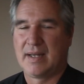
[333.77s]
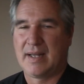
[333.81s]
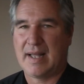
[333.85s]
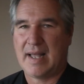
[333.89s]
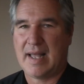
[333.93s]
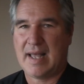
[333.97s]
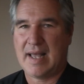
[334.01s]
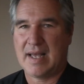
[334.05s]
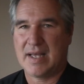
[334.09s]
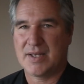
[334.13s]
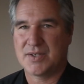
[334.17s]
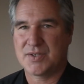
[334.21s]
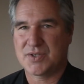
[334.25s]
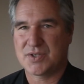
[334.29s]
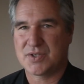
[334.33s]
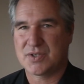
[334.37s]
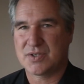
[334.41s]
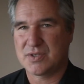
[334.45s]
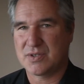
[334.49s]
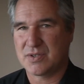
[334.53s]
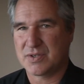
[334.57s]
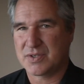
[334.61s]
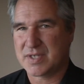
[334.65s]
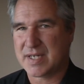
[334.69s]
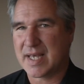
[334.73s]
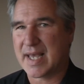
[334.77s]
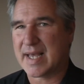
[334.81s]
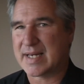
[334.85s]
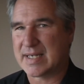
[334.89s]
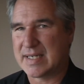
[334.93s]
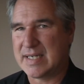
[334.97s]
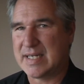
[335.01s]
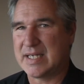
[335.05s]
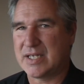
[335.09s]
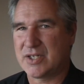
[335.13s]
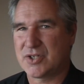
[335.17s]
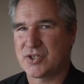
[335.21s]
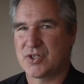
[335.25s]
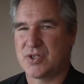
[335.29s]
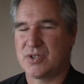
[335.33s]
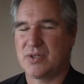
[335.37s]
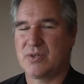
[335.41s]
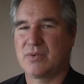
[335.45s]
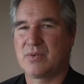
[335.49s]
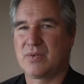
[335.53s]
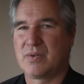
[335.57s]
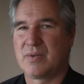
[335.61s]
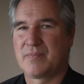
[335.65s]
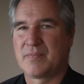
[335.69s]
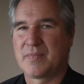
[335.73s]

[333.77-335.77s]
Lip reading: as your techniques do,